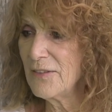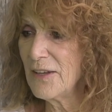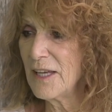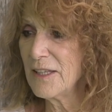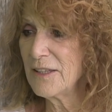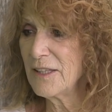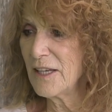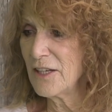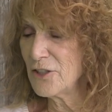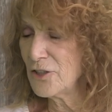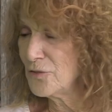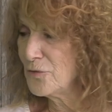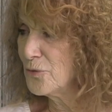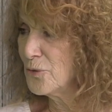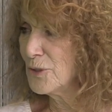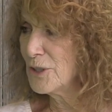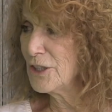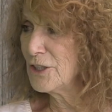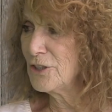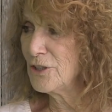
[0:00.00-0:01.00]
at the age of
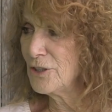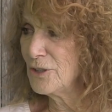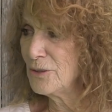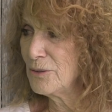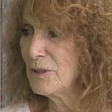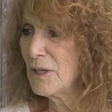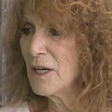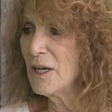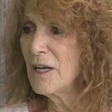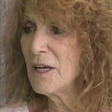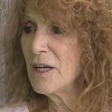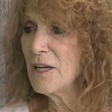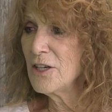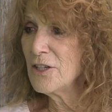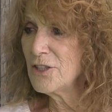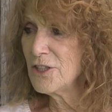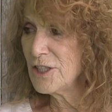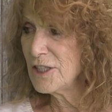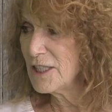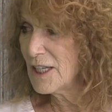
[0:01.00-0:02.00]
42,
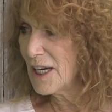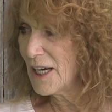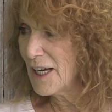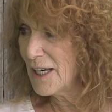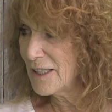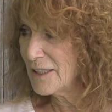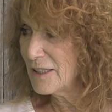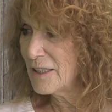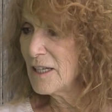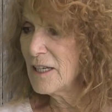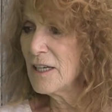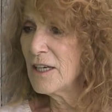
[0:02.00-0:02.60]
she died.